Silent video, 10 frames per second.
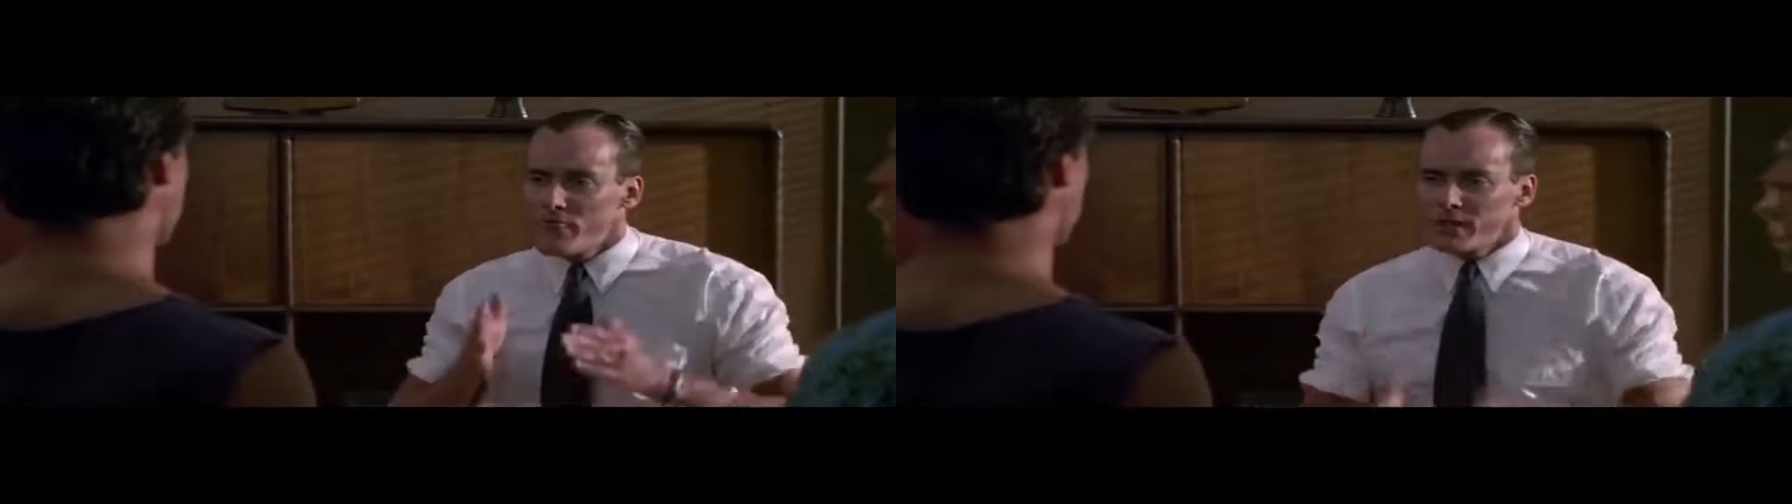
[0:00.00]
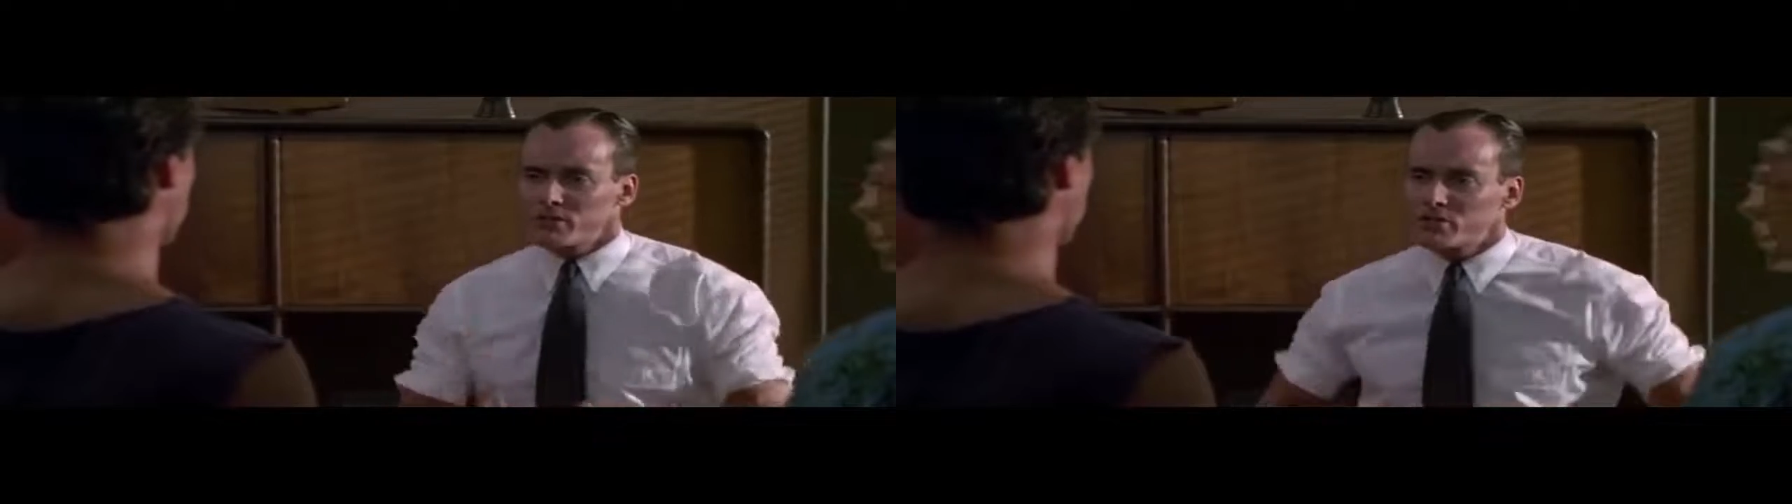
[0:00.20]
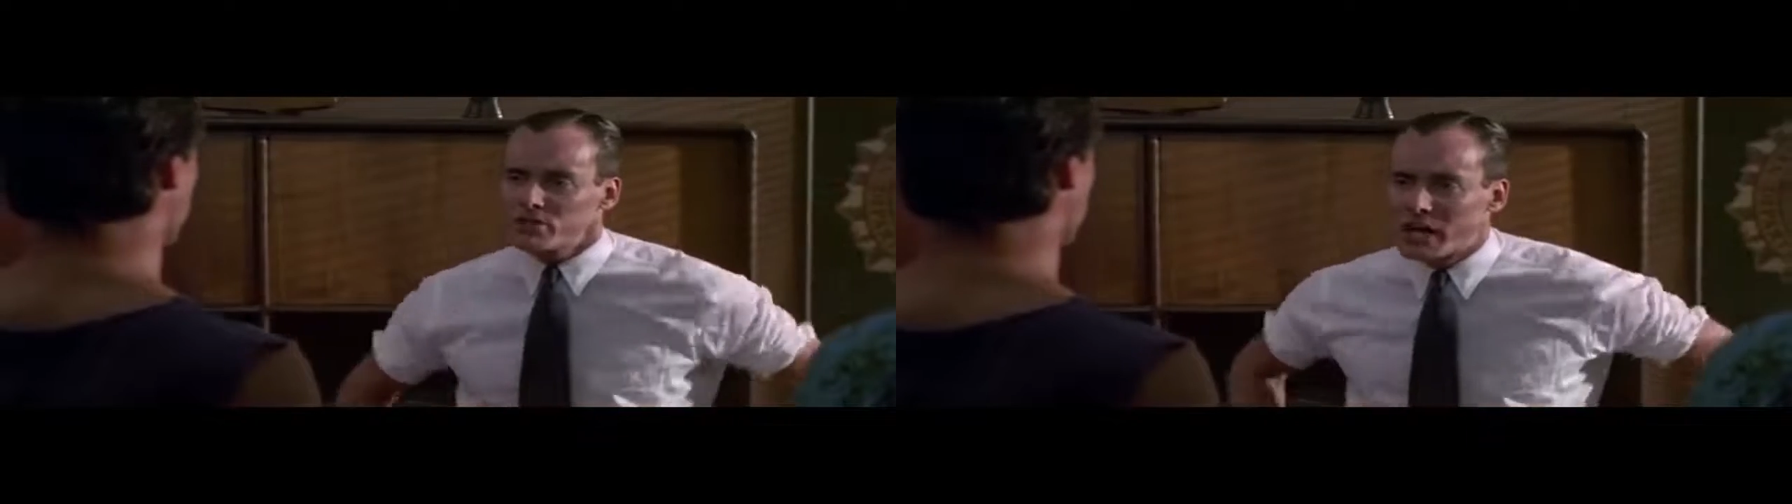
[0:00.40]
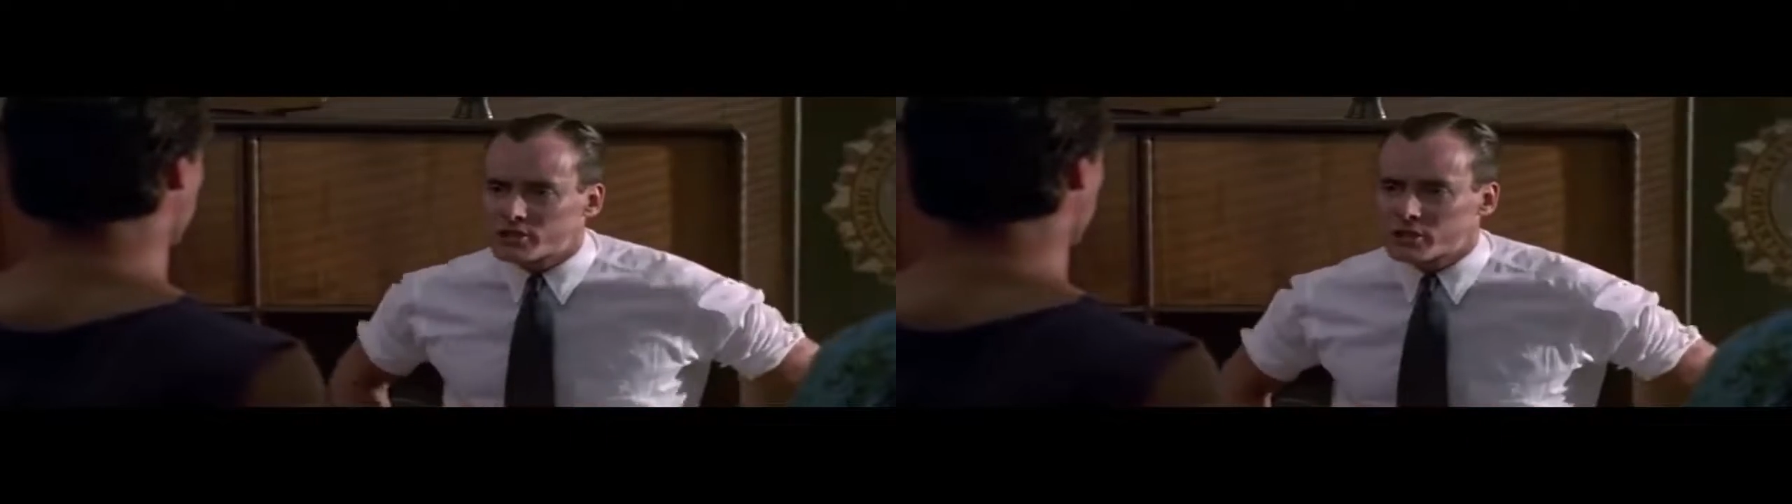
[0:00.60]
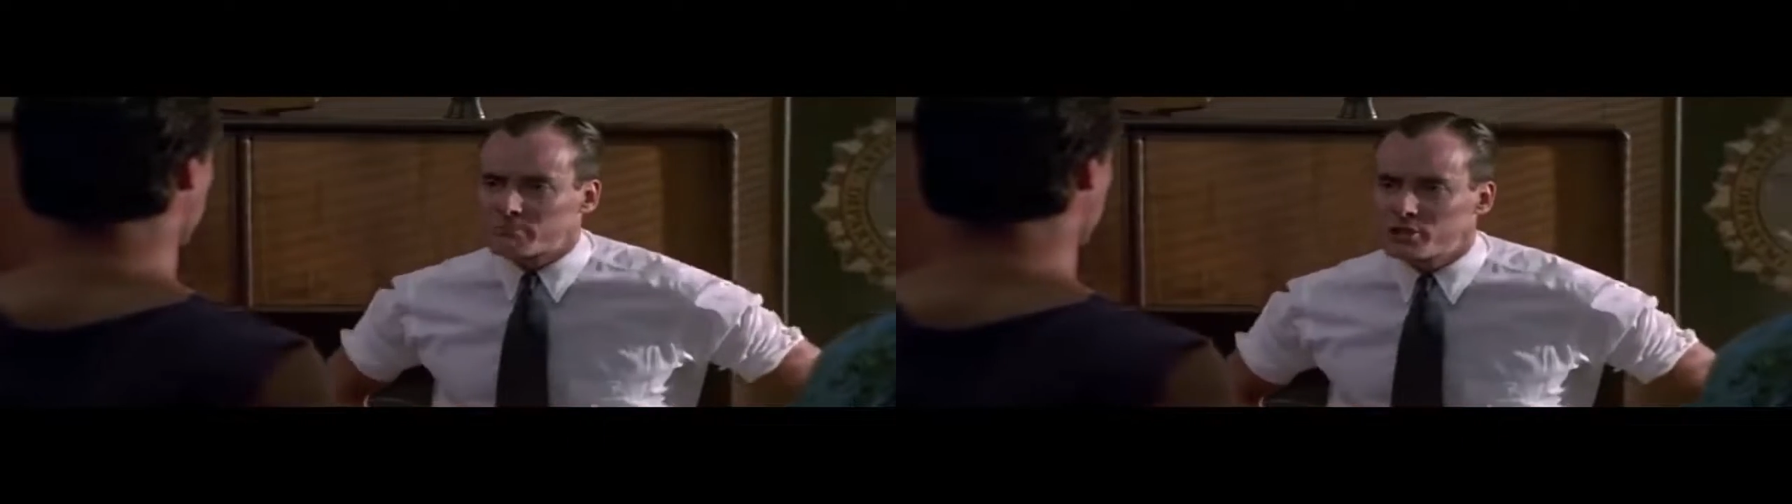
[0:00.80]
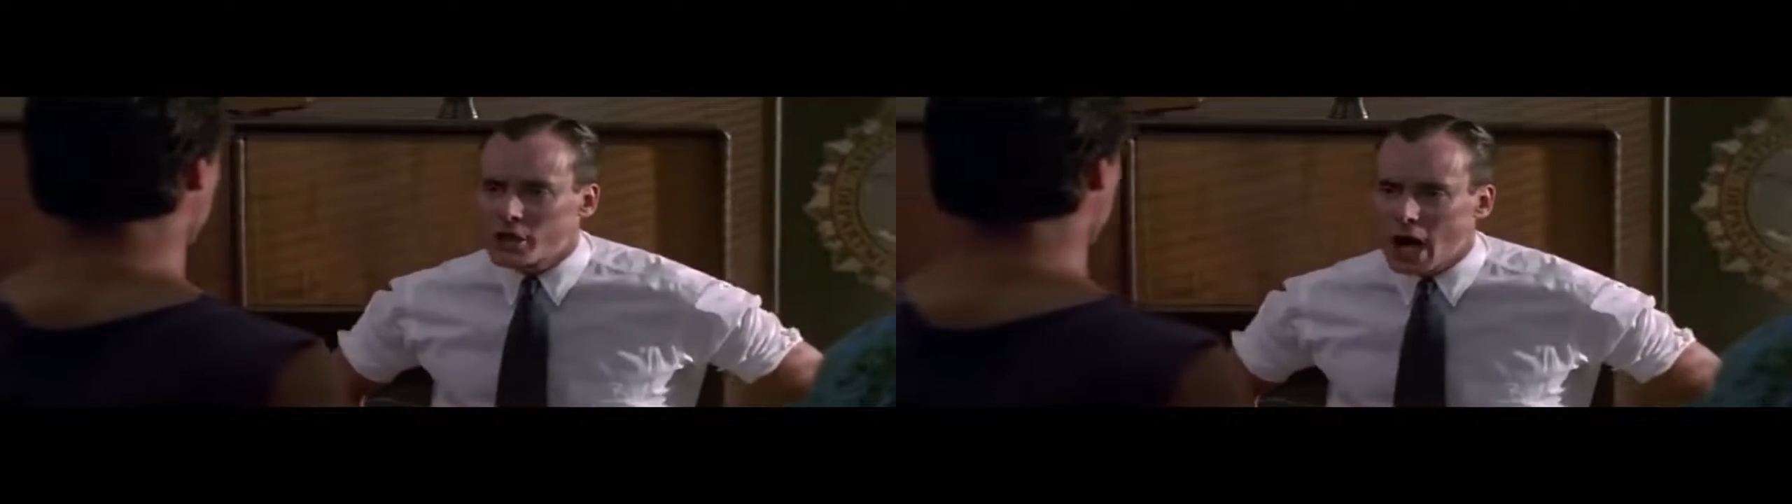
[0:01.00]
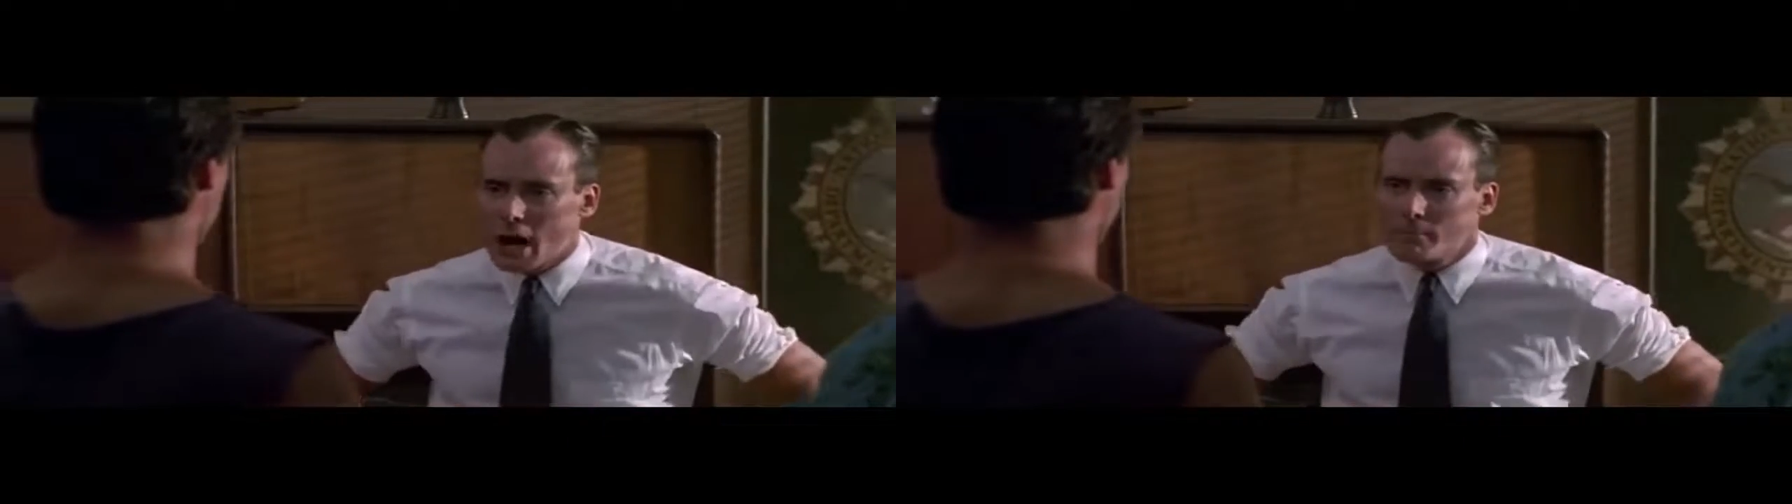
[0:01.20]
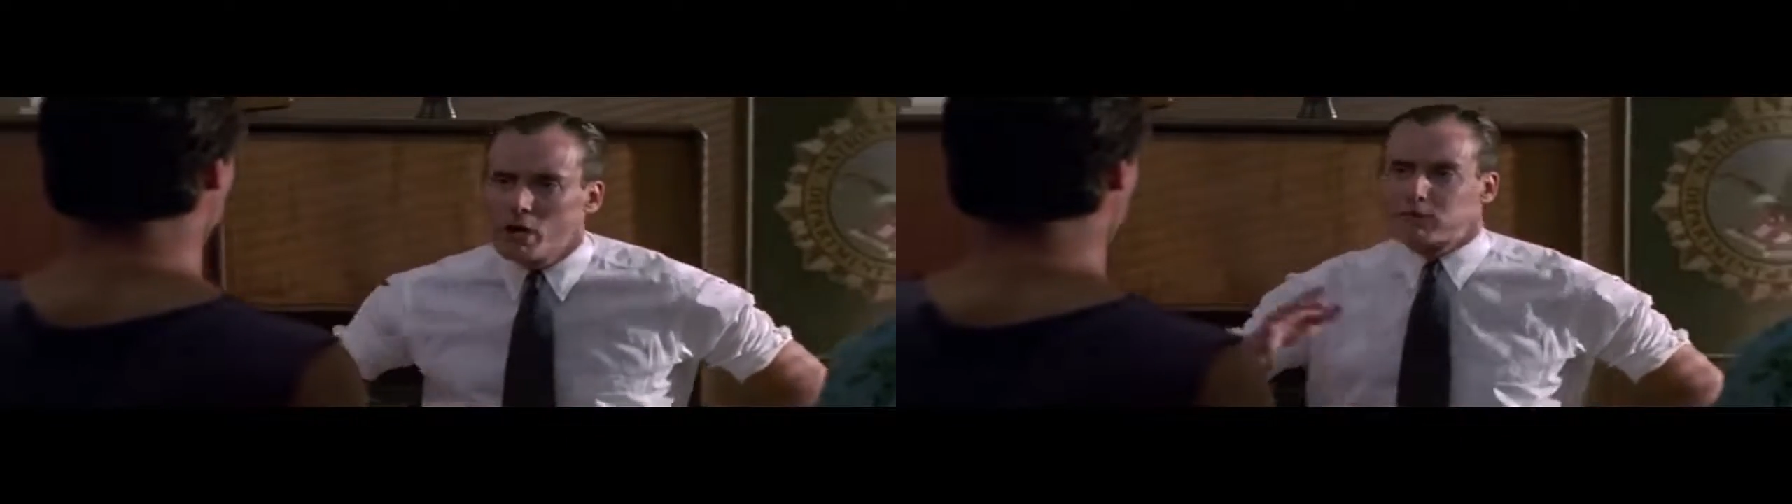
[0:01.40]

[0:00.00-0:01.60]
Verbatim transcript: This is not some job